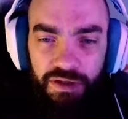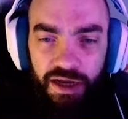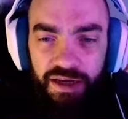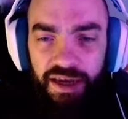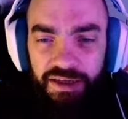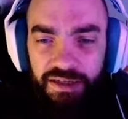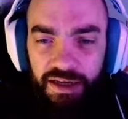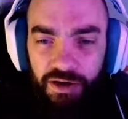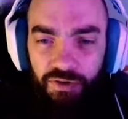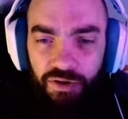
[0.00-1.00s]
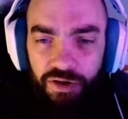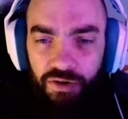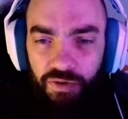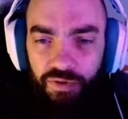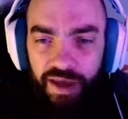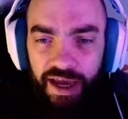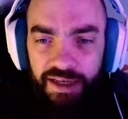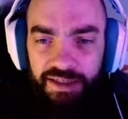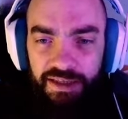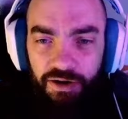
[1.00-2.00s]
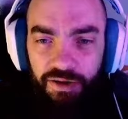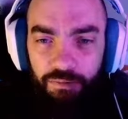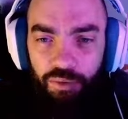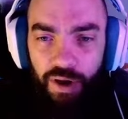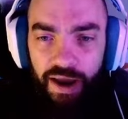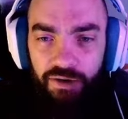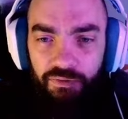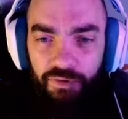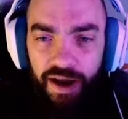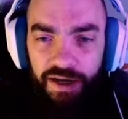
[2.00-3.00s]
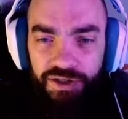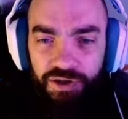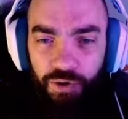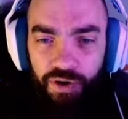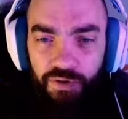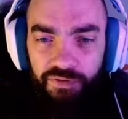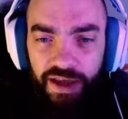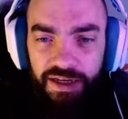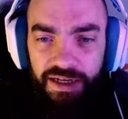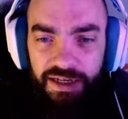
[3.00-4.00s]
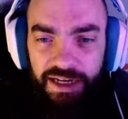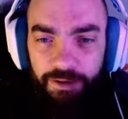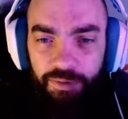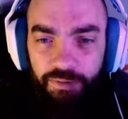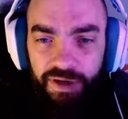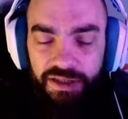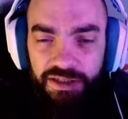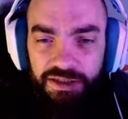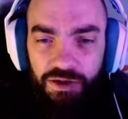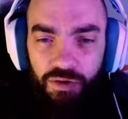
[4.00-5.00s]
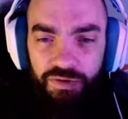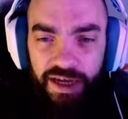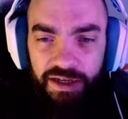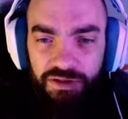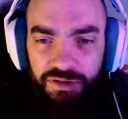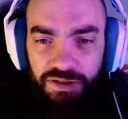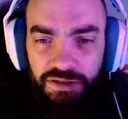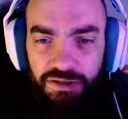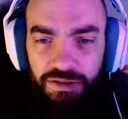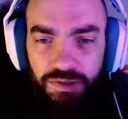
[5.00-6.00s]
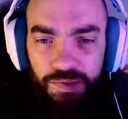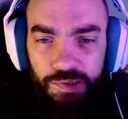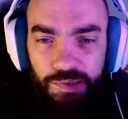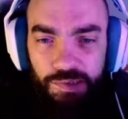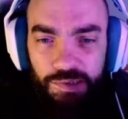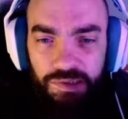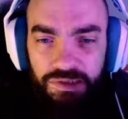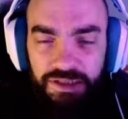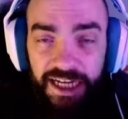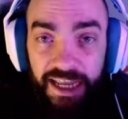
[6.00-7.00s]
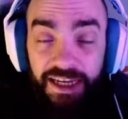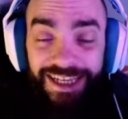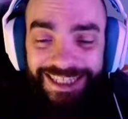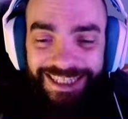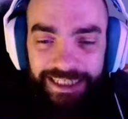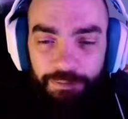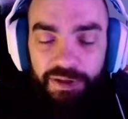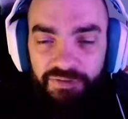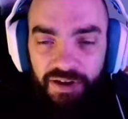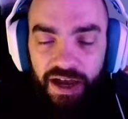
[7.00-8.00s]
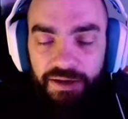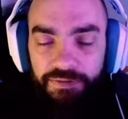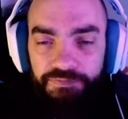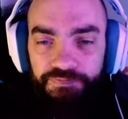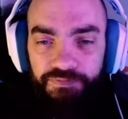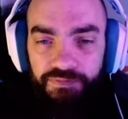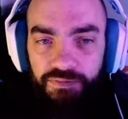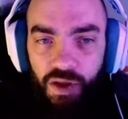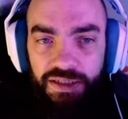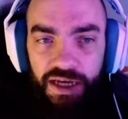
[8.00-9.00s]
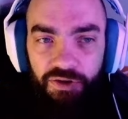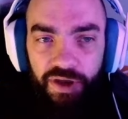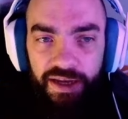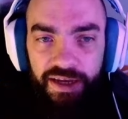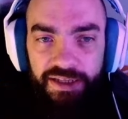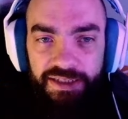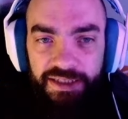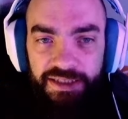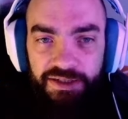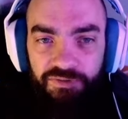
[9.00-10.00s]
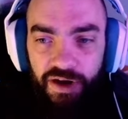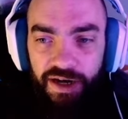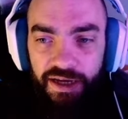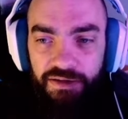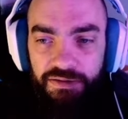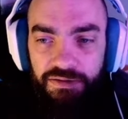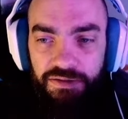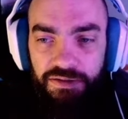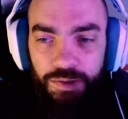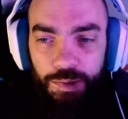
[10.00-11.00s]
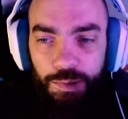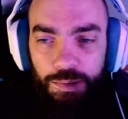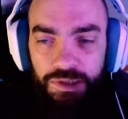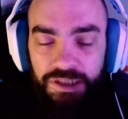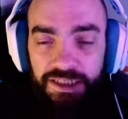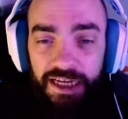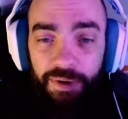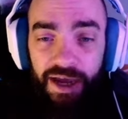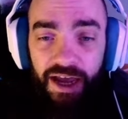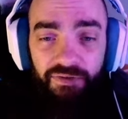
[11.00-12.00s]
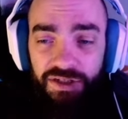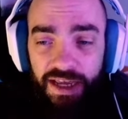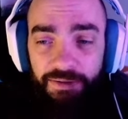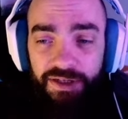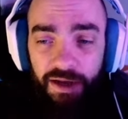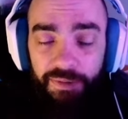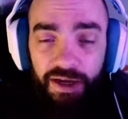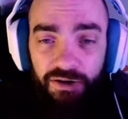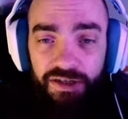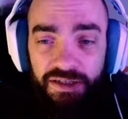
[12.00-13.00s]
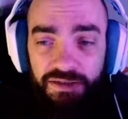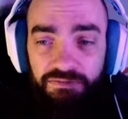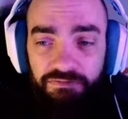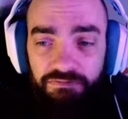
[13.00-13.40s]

And yes, I know, you can hold the gas in there and then brake right as you're going over that little lip, but it's so dangerous. Again, simplify. That's how you get consistent running. And again, my average lap time here is